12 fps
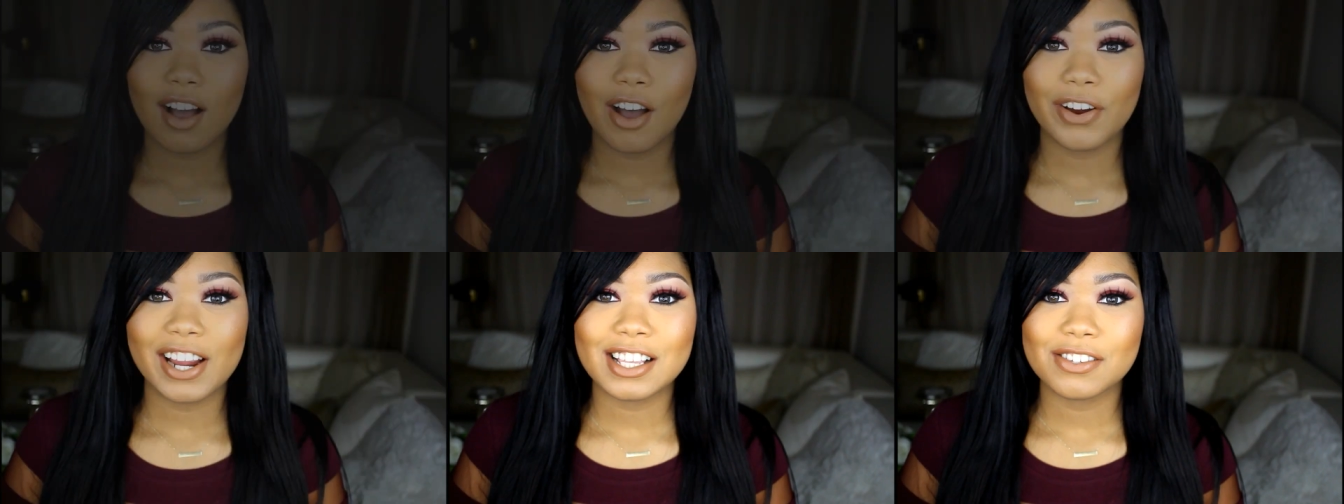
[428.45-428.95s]

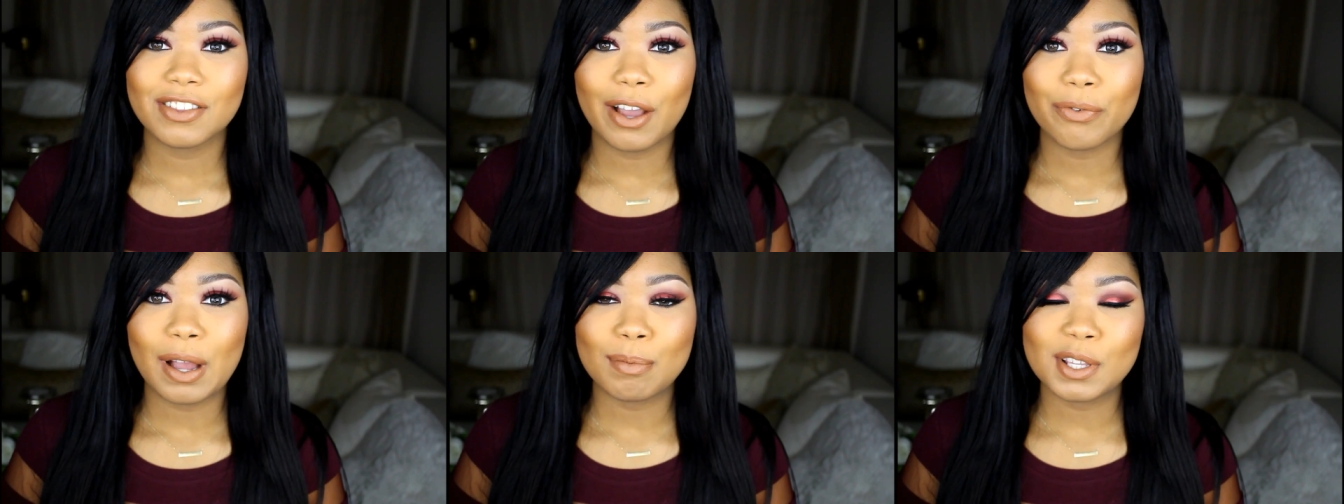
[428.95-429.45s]
Alright, so
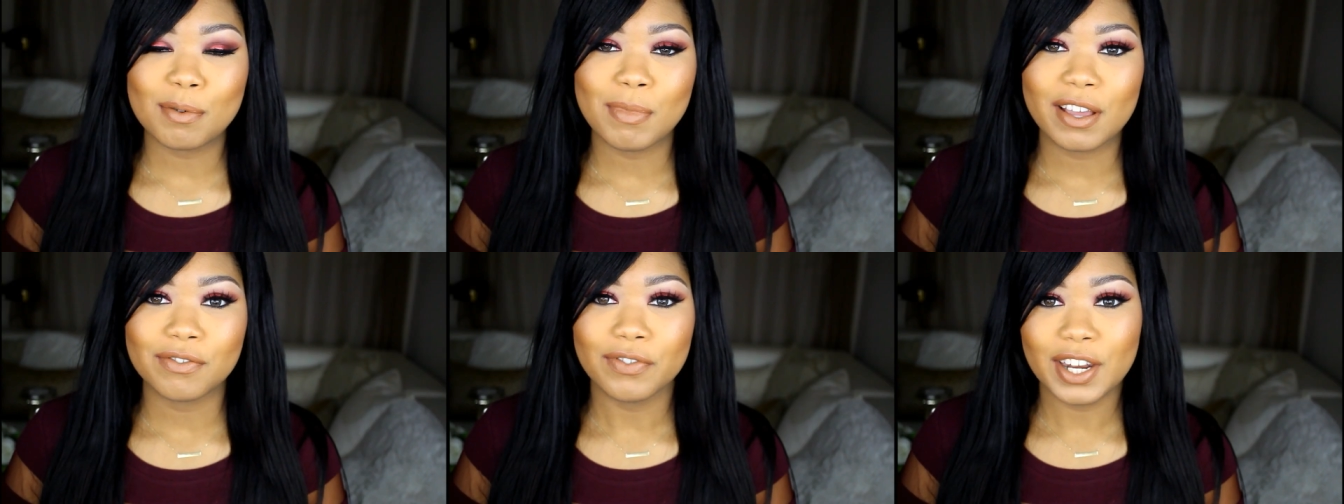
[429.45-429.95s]
that wraps up
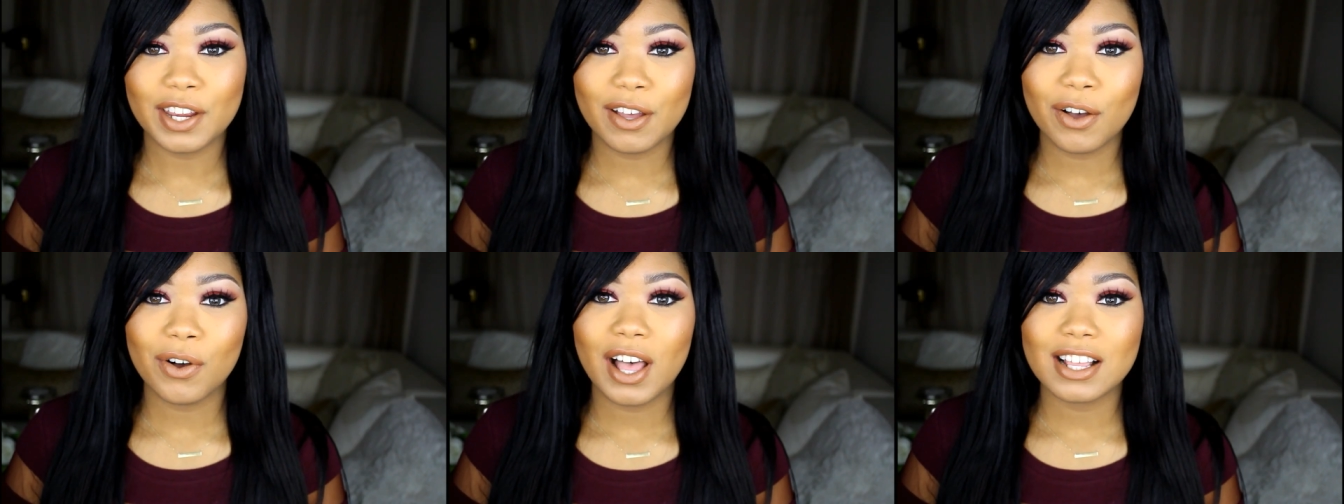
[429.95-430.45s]
my video.